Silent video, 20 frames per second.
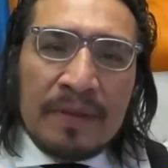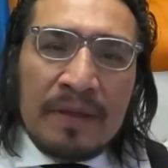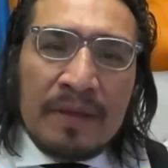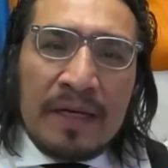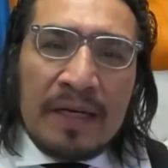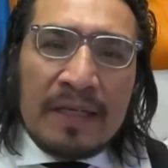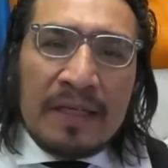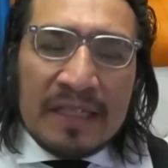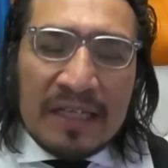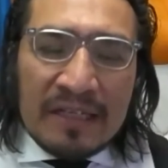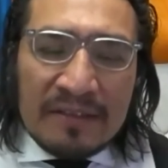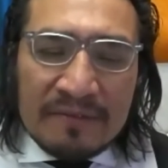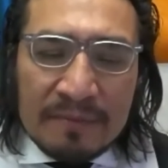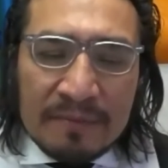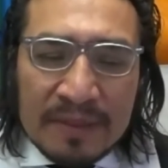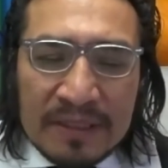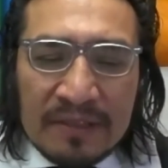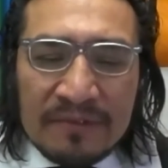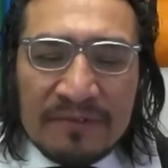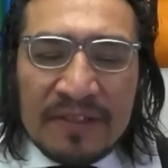the
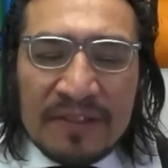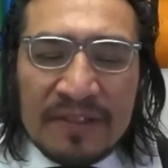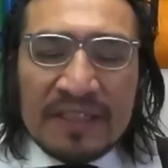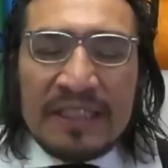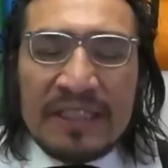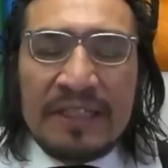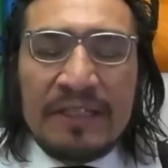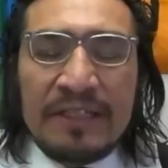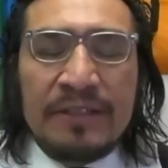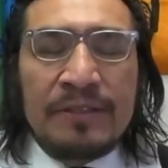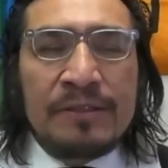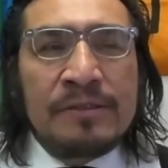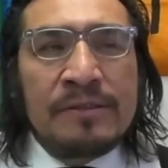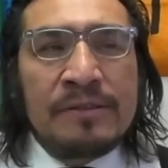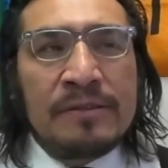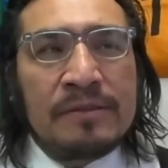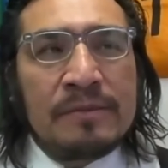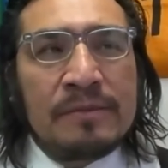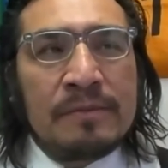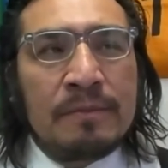government of Ontario
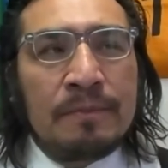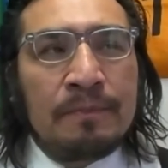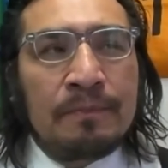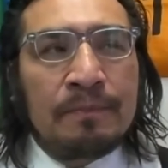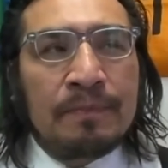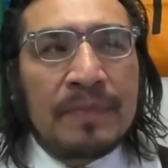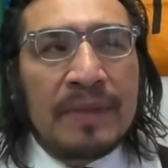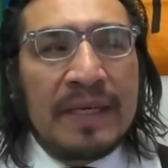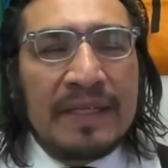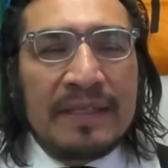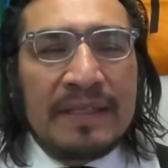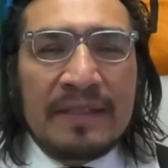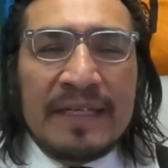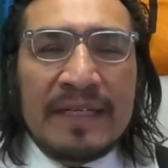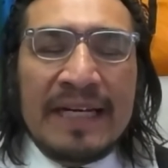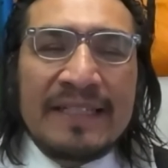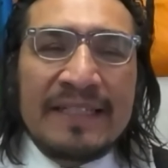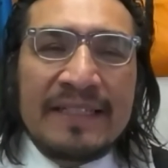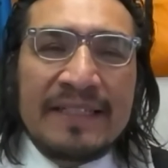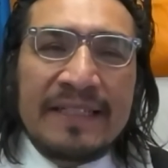and
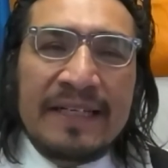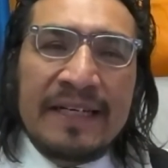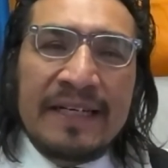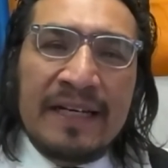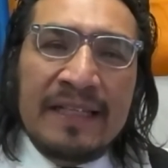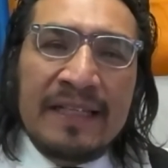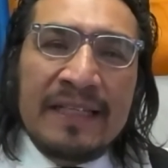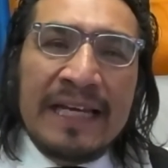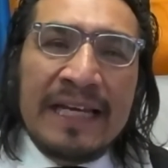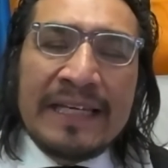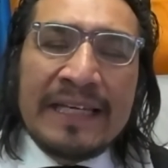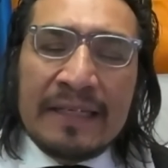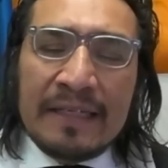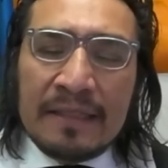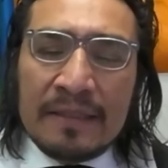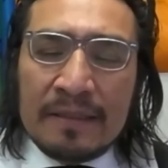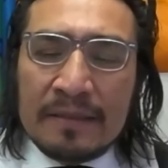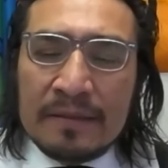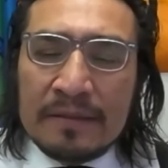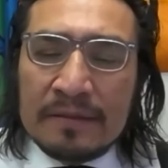Canada alike
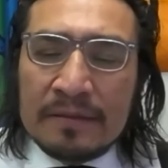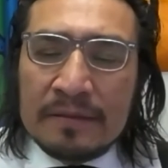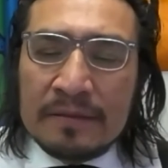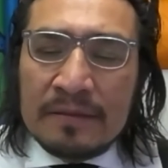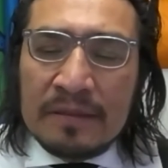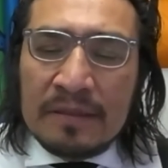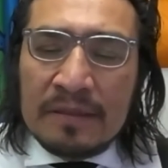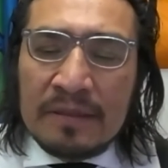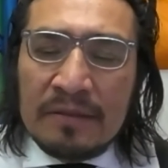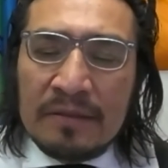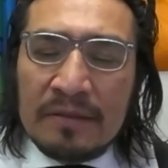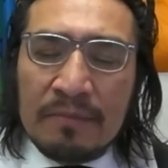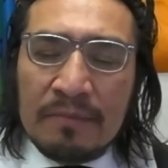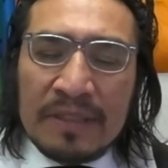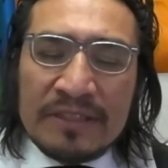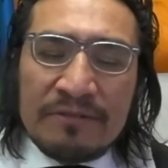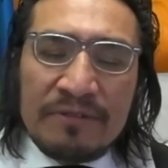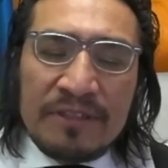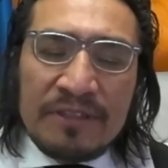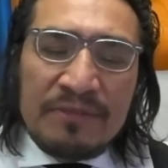
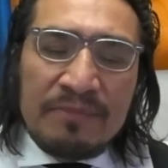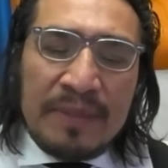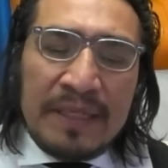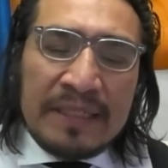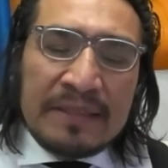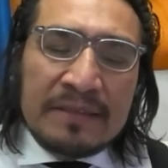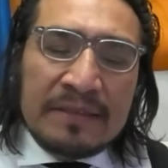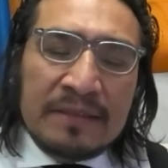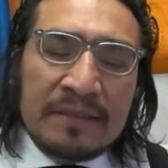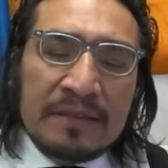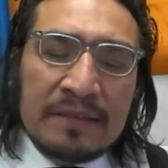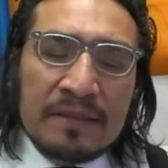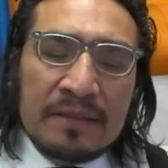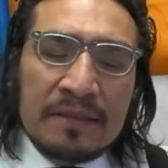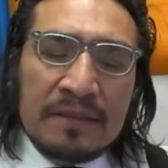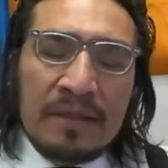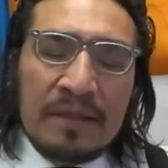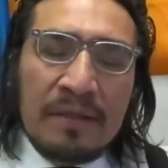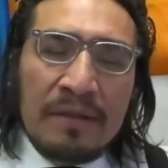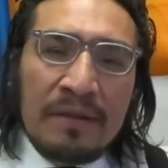must respect
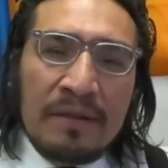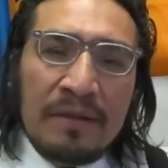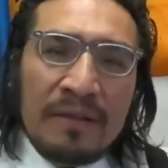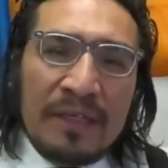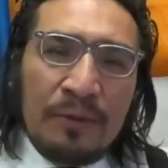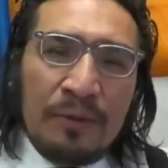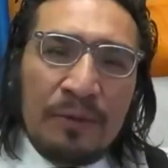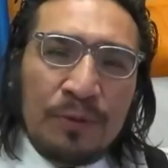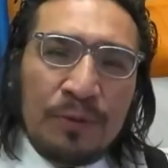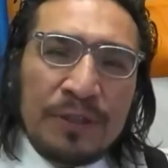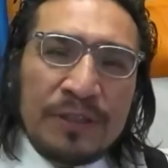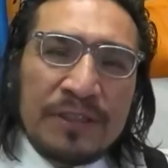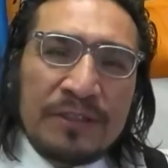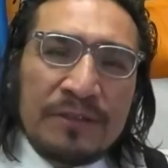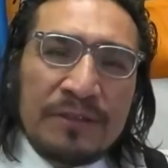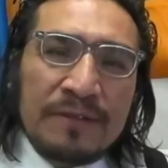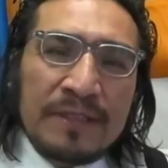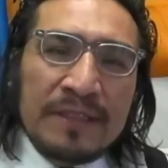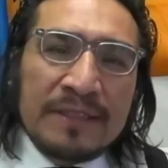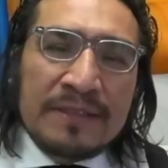their words
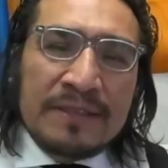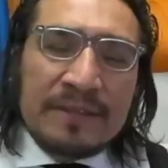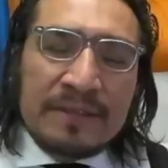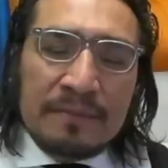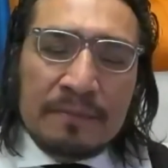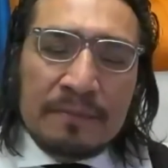to us